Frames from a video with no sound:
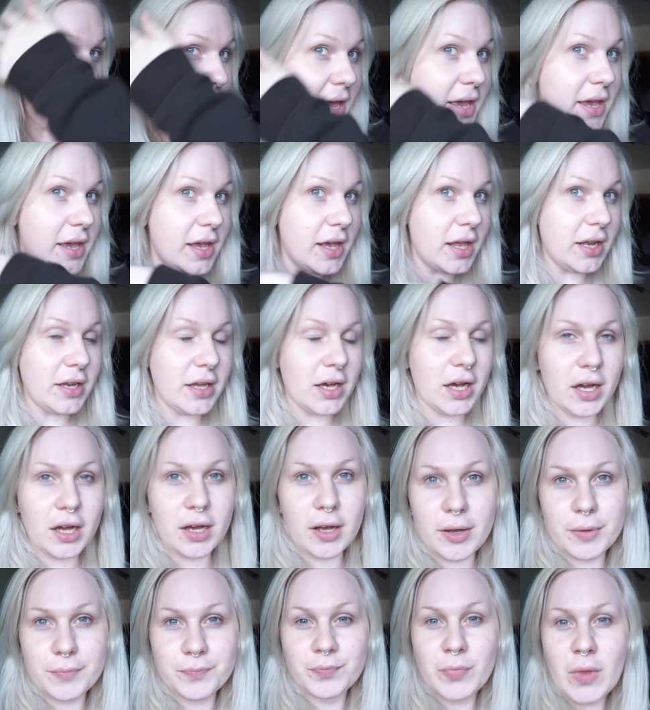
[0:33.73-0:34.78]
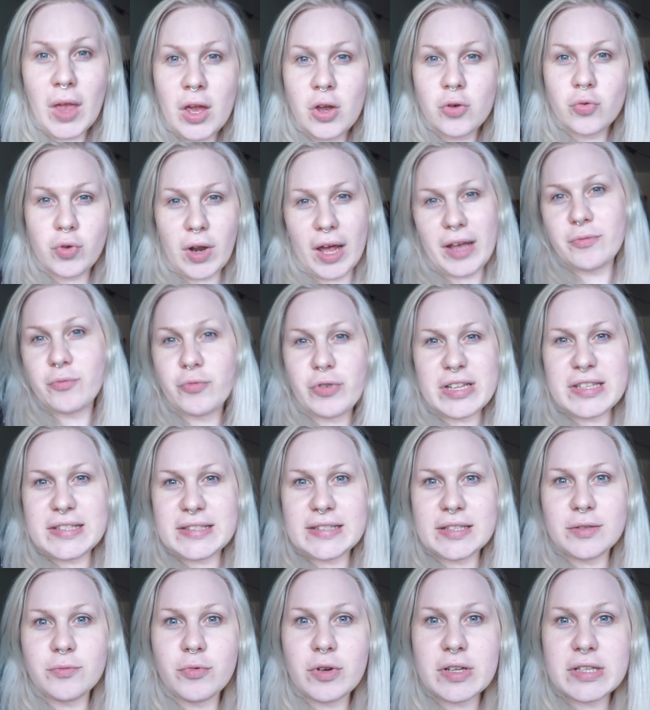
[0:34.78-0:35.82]
a
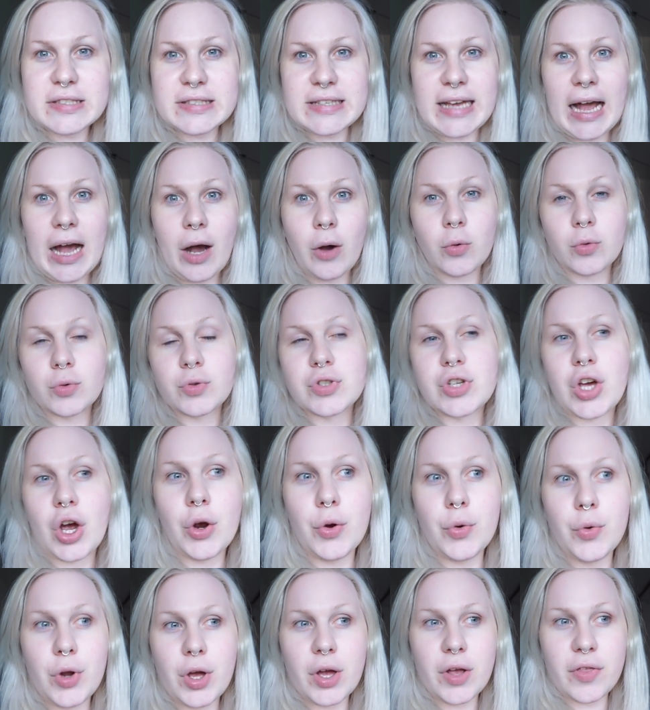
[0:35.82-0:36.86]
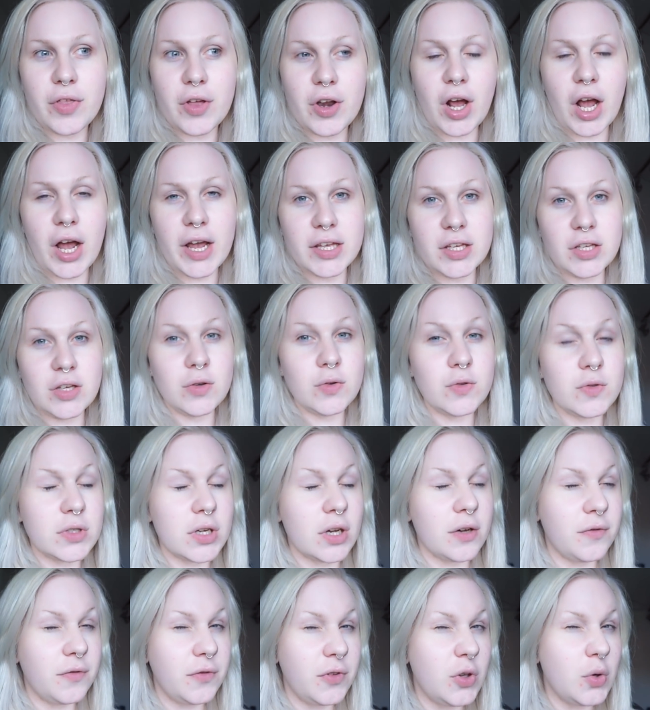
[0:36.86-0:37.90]
rinse in, rinse out toner that I used
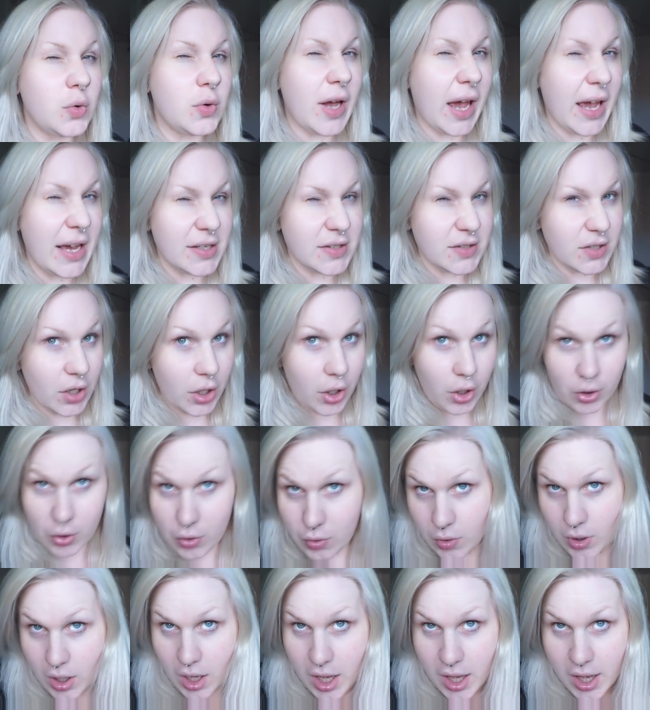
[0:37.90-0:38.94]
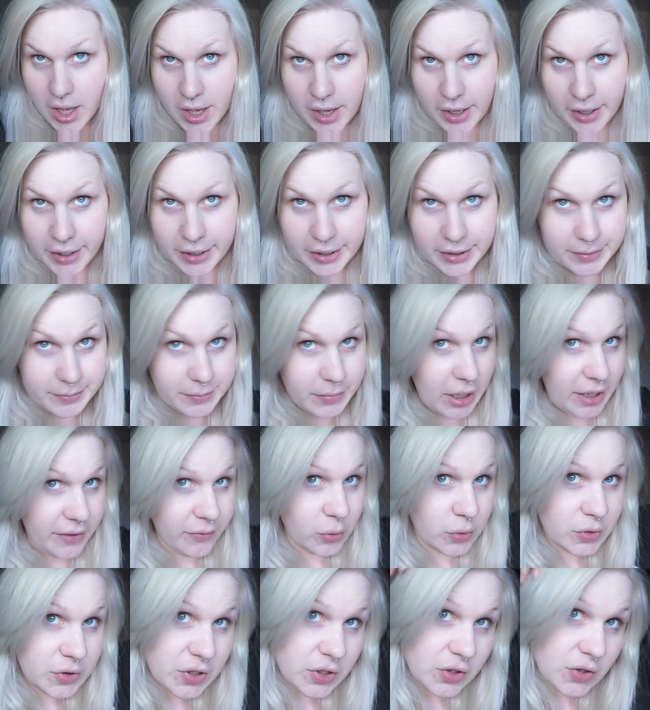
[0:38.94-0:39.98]
a few days ago. I've
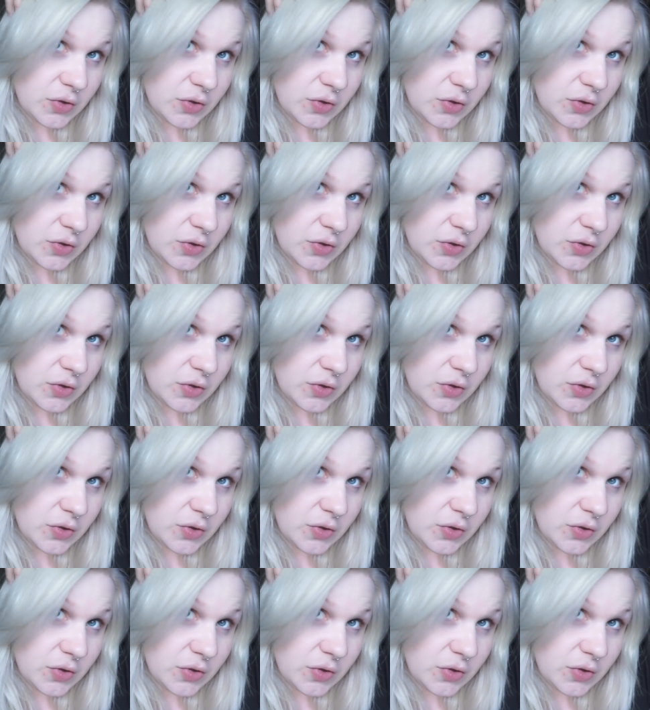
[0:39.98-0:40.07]
also